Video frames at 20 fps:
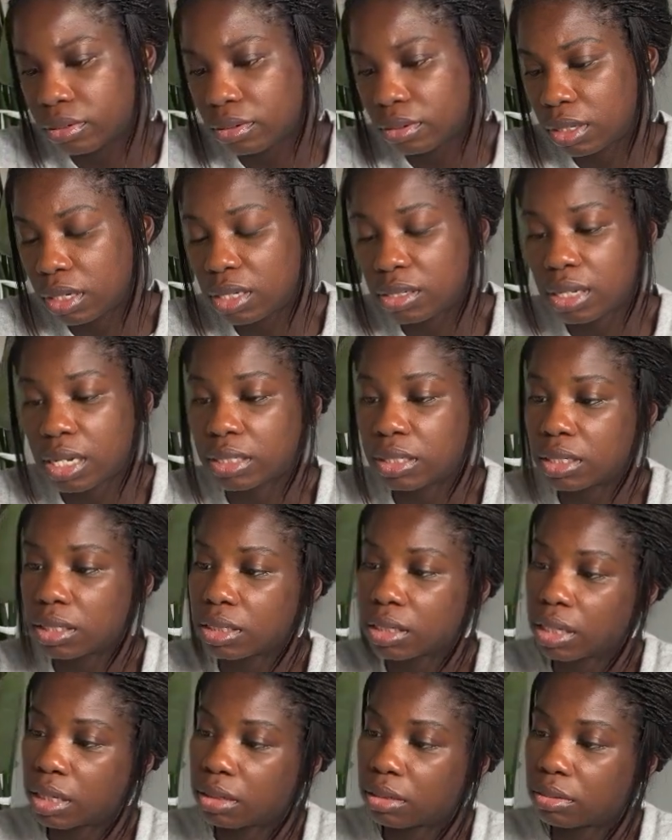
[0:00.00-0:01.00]
It doesn't actually
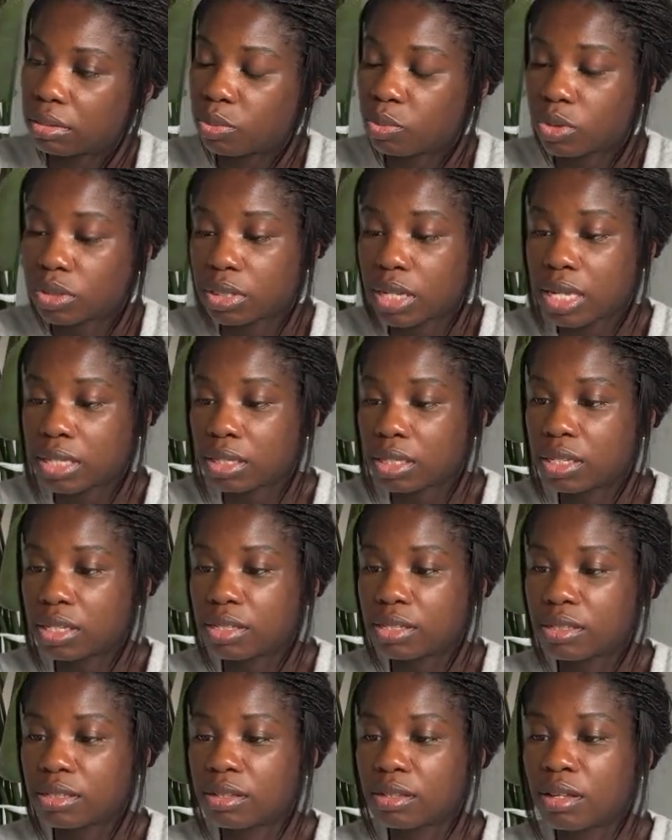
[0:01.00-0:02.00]
say what size it
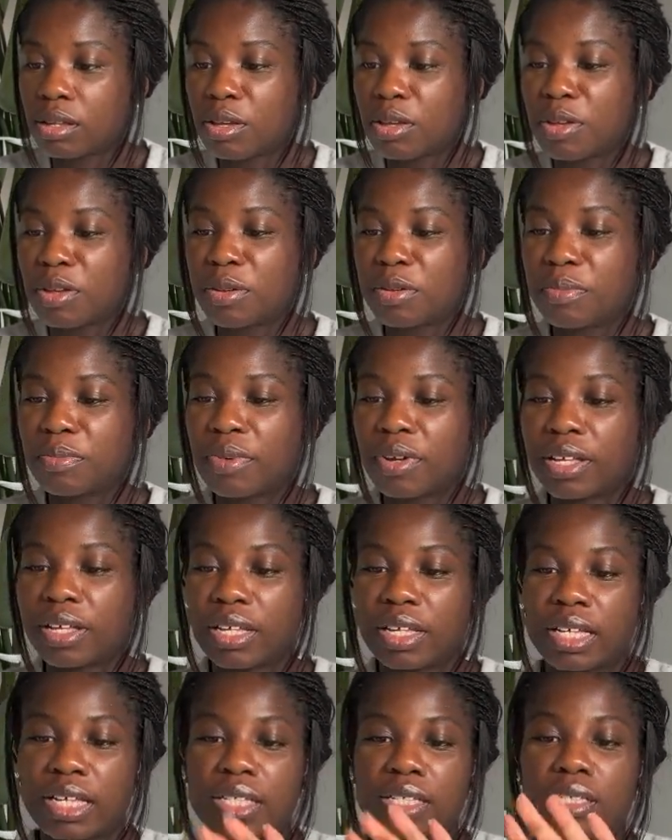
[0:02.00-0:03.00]
is, but it
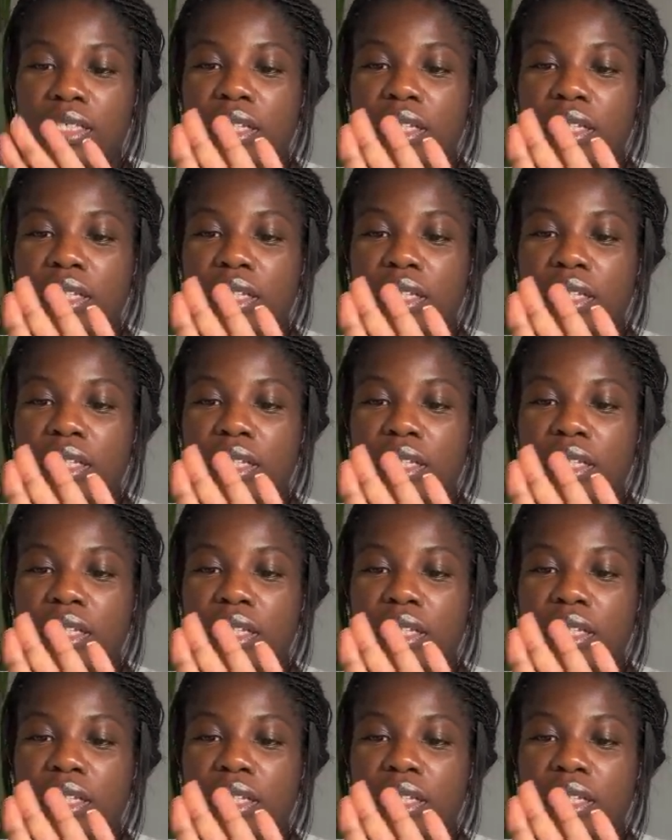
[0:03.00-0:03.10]
is